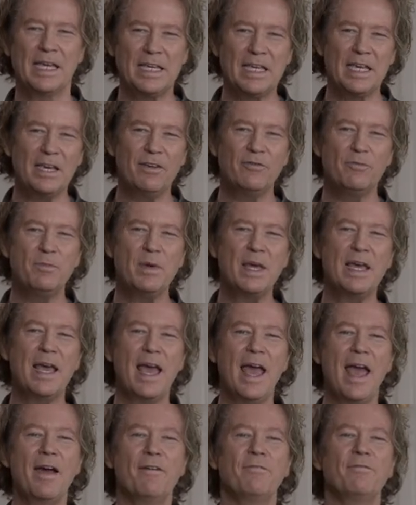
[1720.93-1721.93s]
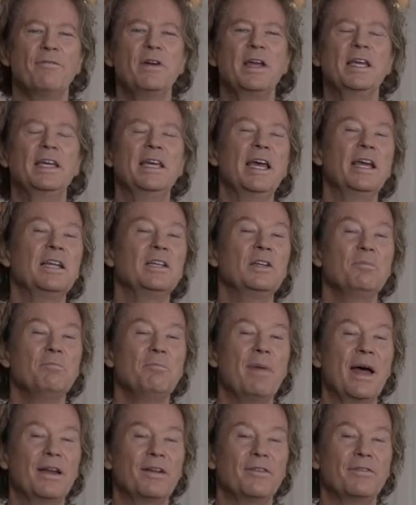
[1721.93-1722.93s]
Give me every kingdom
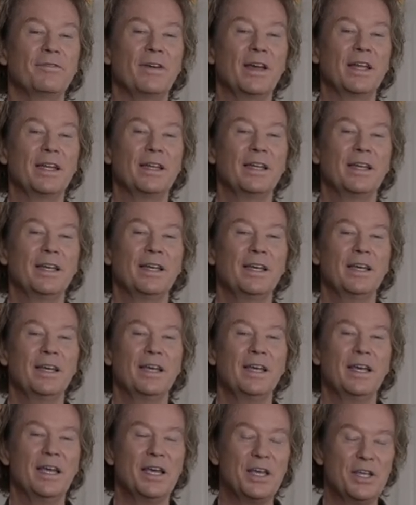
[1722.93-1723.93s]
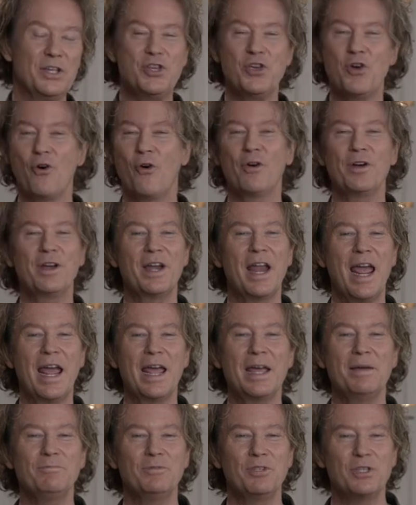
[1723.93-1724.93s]
benefit in your
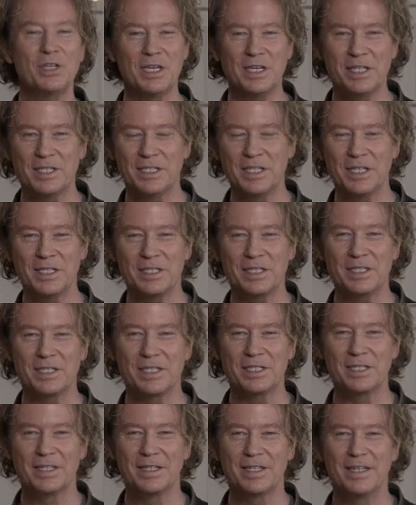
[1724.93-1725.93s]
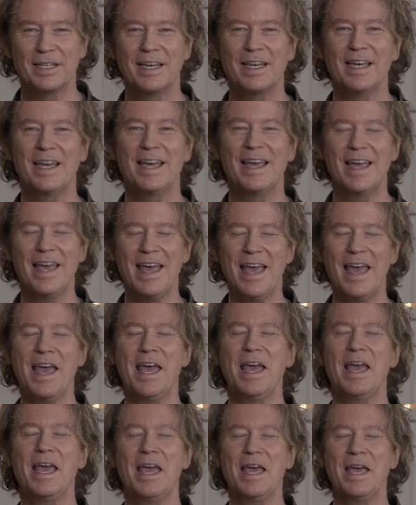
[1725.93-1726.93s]
name, Jesus.
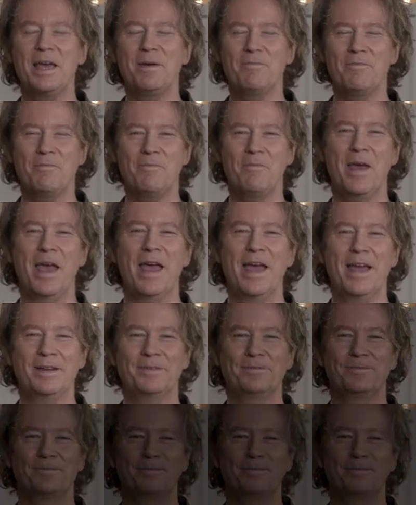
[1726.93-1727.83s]
Amen.